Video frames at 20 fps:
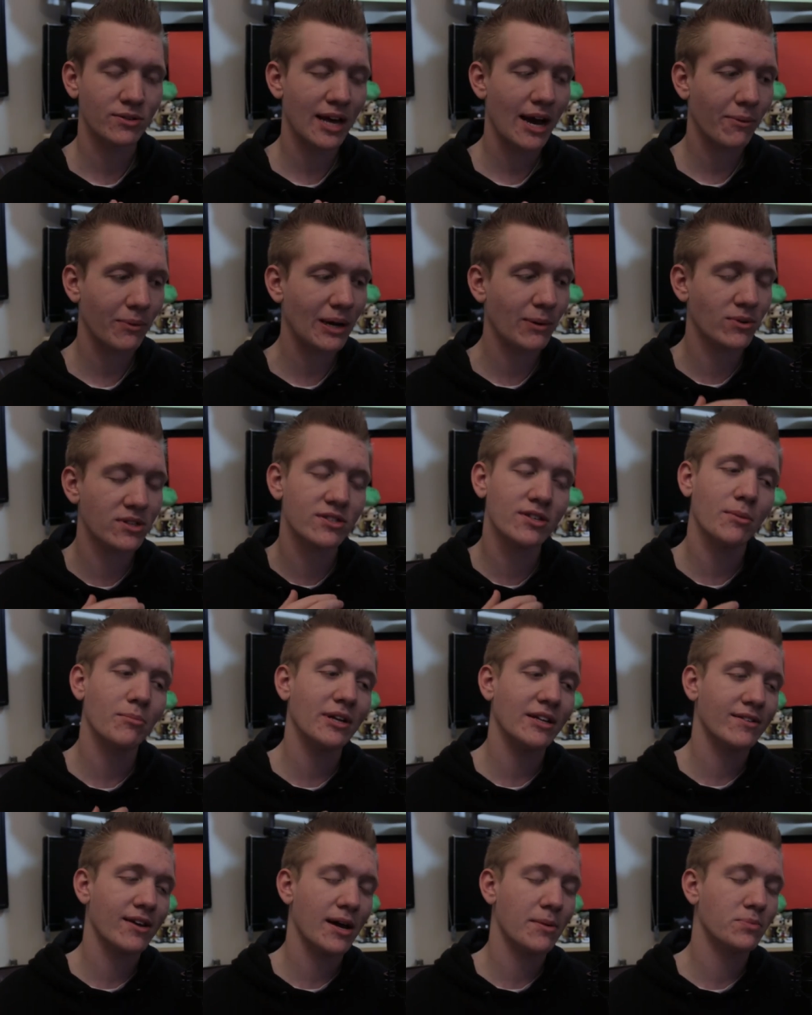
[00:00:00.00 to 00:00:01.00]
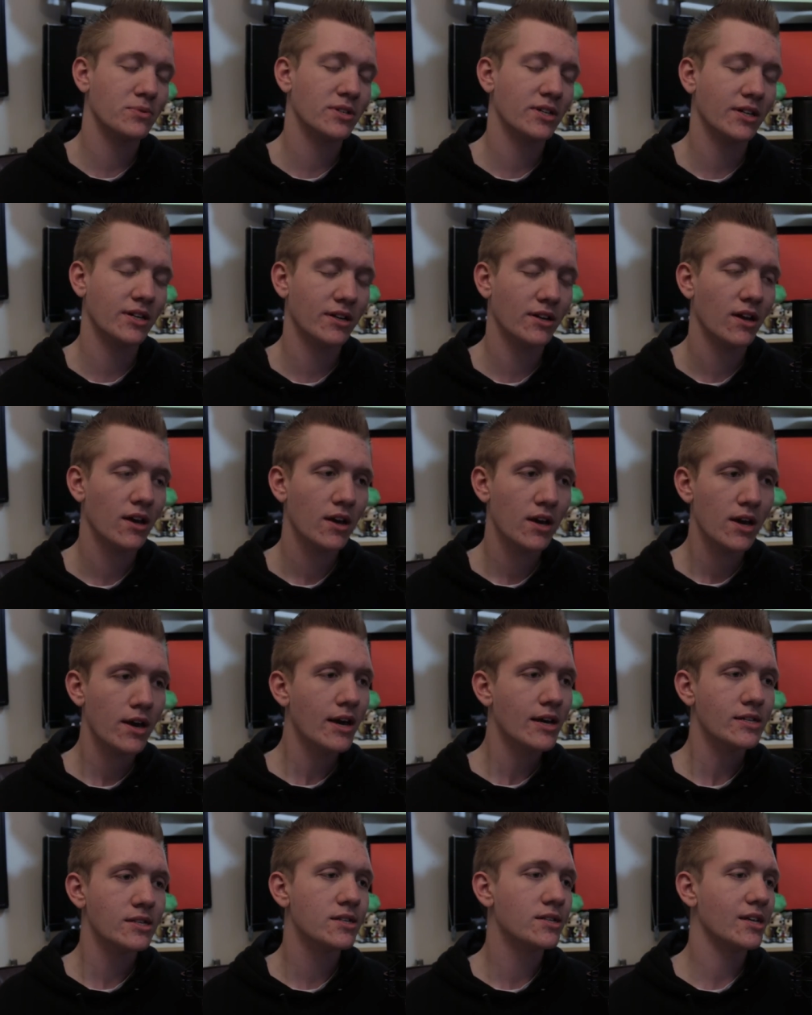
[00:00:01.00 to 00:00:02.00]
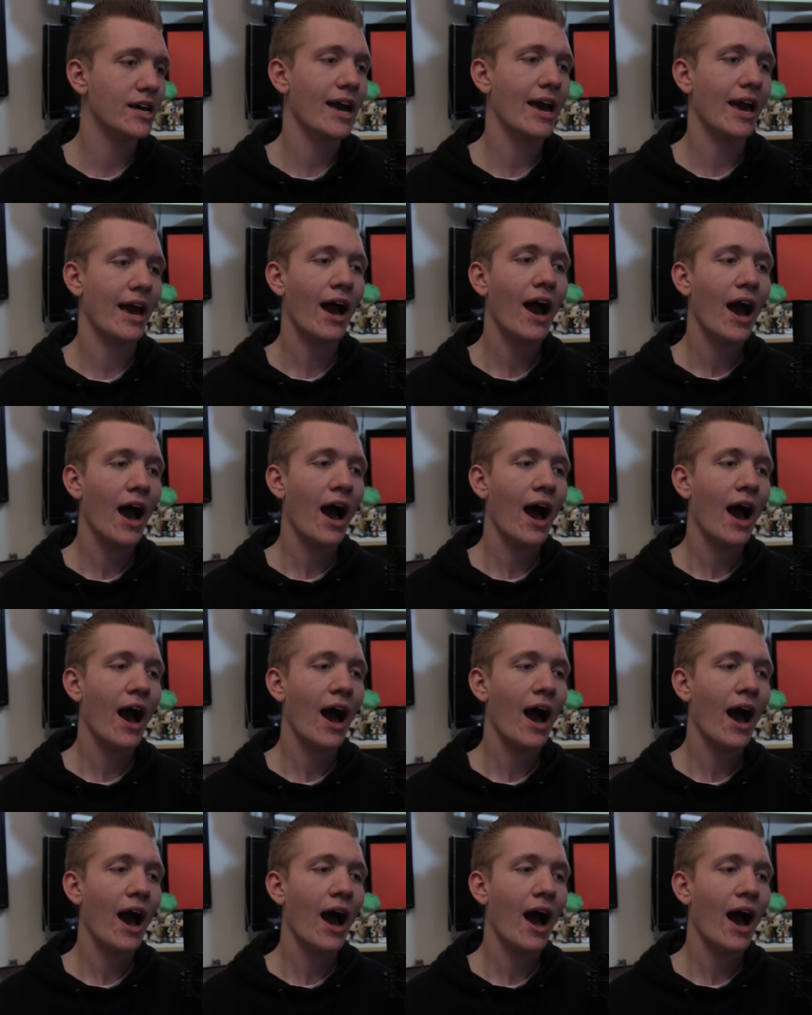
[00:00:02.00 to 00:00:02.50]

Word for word: that way when somebody types in, say,